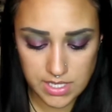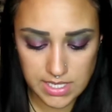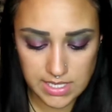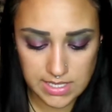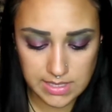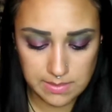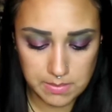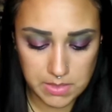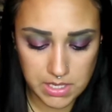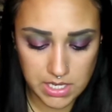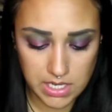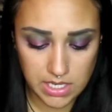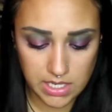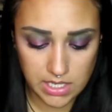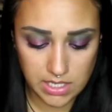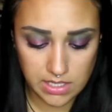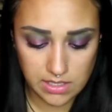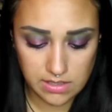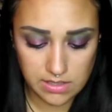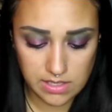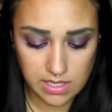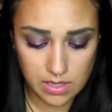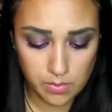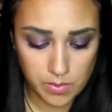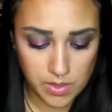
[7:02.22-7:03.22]
these
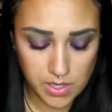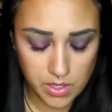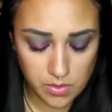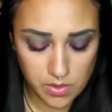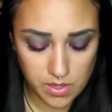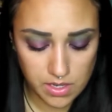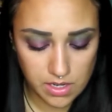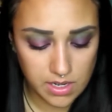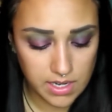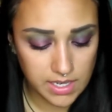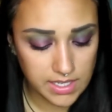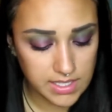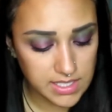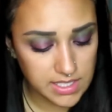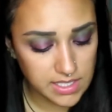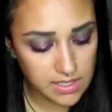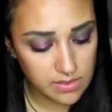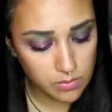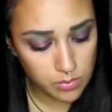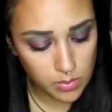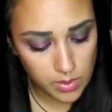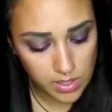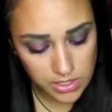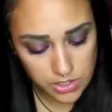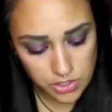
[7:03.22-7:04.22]
minis, that way you get an idea
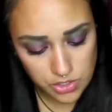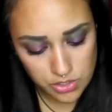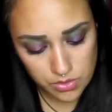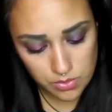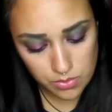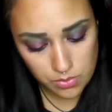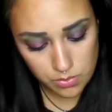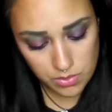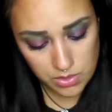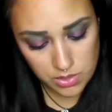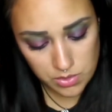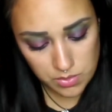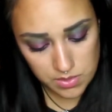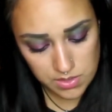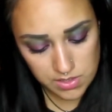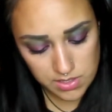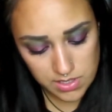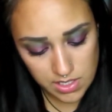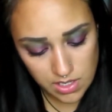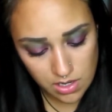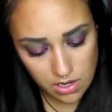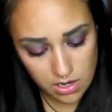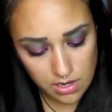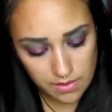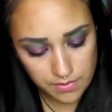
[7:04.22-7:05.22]
of which ones
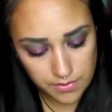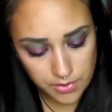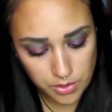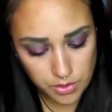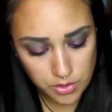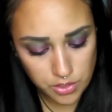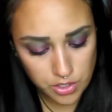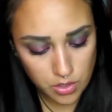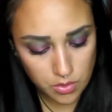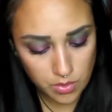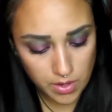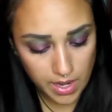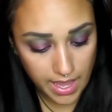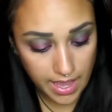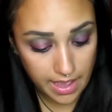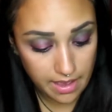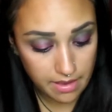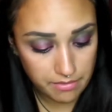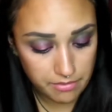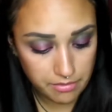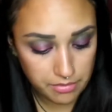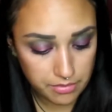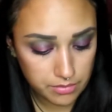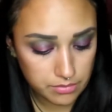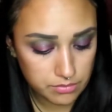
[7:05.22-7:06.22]
they are if you don't
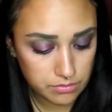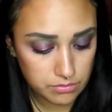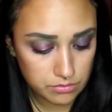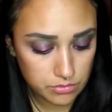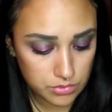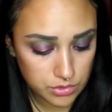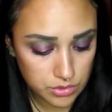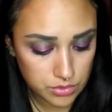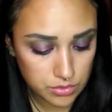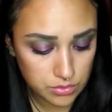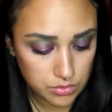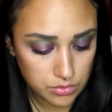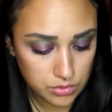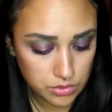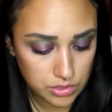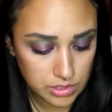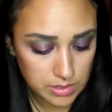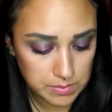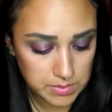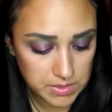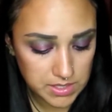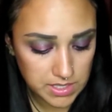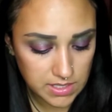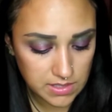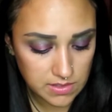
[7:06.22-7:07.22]
have Rouge
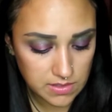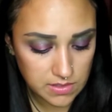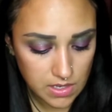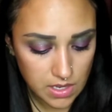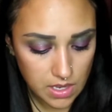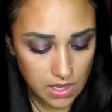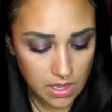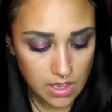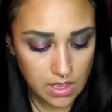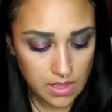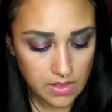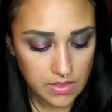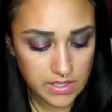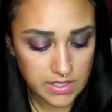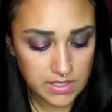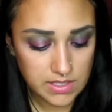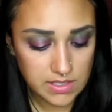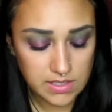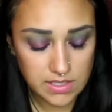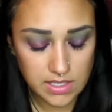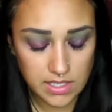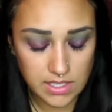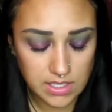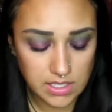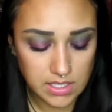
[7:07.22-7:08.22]
lipsticks. This is
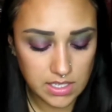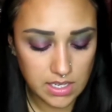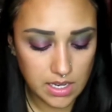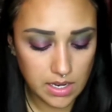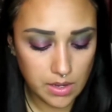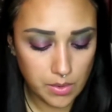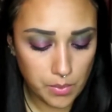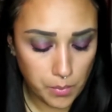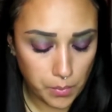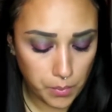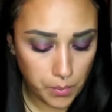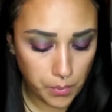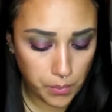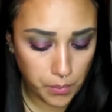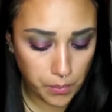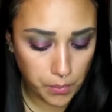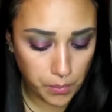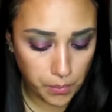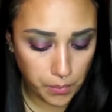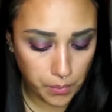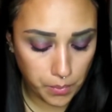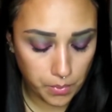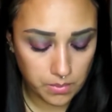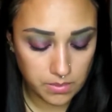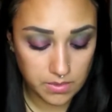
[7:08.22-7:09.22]
99,
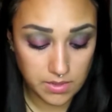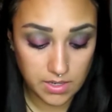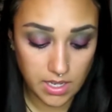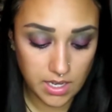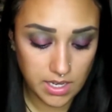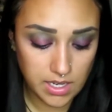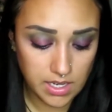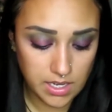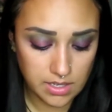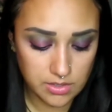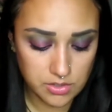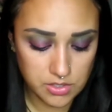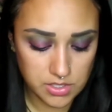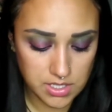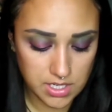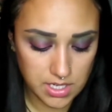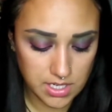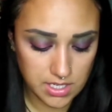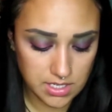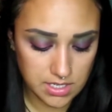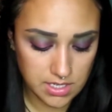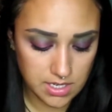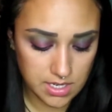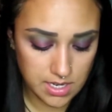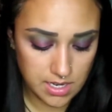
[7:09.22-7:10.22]

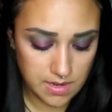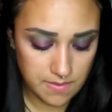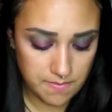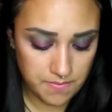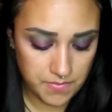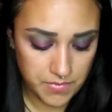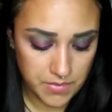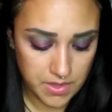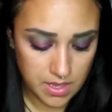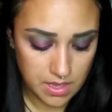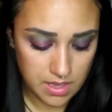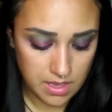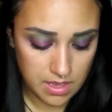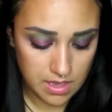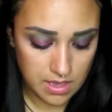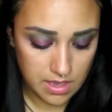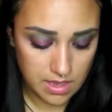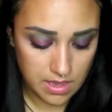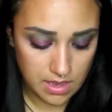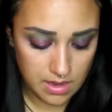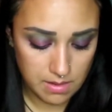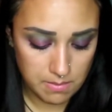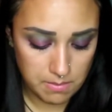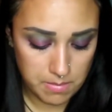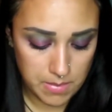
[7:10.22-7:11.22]
999,
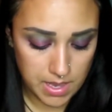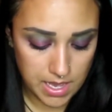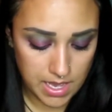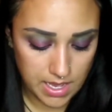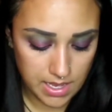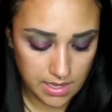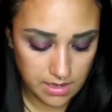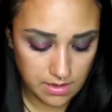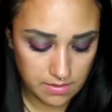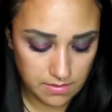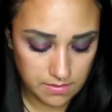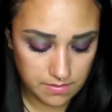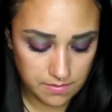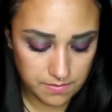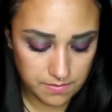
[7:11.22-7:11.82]
and matte.